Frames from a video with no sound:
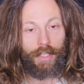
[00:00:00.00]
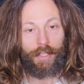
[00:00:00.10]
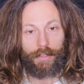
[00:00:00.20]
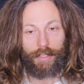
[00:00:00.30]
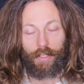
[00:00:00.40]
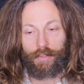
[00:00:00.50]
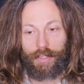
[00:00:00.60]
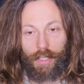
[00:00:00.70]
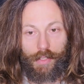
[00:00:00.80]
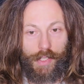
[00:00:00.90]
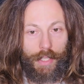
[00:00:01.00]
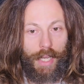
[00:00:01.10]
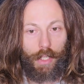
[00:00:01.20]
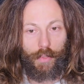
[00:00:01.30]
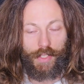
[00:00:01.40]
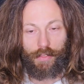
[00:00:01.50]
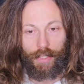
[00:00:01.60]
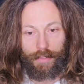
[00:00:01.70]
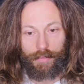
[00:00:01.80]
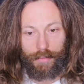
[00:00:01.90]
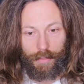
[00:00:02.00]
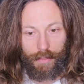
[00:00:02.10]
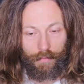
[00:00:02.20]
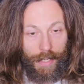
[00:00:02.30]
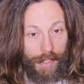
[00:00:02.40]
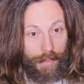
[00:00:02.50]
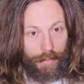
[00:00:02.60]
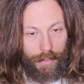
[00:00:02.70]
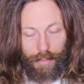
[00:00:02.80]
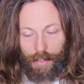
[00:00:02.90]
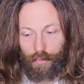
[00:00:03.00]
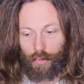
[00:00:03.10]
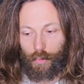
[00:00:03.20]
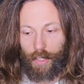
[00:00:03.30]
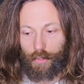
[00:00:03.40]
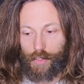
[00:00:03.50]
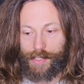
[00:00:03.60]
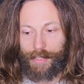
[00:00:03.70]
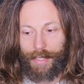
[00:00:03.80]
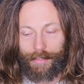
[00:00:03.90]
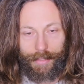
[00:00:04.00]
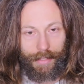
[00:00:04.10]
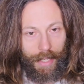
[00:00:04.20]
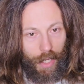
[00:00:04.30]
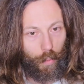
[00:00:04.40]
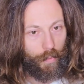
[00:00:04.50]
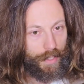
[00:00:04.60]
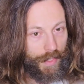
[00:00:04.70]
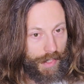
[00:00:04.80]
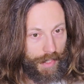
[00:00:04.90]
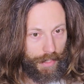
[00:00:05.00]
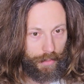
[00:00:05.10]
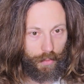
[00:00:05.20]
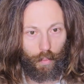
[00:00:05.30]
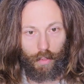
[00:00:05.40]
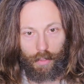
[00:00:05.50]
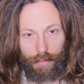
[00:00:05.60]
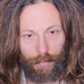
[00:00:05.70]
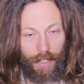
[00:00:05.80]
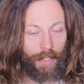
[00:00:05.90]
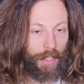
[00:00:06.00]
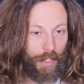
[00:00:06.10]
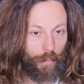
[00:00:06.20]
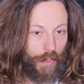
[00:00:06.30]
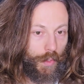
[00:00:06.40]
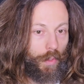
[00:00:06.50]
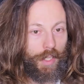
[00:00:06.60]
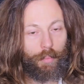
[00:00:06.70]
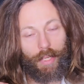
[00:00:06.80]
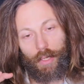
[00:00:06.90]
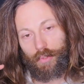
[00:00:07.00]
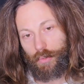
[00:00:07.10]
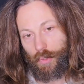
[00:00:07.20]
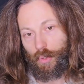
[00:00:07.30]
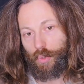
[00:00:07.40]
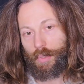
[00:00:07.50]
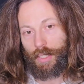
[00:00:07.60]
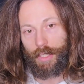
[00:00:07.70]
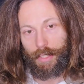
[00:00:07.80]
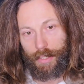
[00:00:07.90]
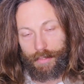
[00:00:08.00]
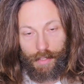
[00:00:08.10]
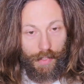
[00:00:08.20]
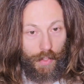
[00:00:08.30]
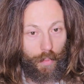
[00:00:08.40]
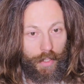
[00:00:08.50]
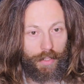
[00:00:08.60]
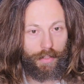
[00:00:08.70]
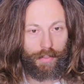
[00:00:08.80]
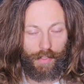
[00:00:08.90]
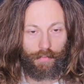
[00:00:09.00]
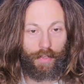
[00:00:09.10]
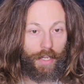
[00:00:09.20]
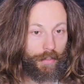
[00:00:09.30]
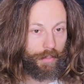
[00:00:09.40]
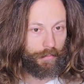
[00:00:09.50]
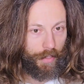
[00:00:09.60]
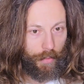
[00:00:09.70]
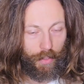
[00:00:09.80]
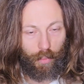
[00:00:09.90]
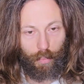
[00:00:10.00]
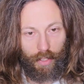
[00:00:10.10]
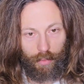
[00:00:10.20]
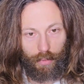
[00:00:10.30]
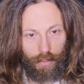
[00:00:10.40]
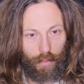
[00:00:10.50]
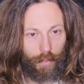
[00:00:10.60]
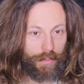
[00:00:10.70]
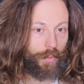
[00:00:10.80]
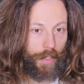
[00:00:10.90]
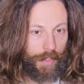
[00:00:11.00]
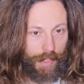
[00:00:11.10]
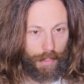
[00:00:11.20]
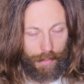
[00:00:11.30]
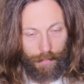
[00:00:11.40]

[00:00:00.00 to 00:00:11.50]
Their entire style was invested into understanding how we see the world. It was all about the human eye. And this is where it is very, very comparable with Renaissance,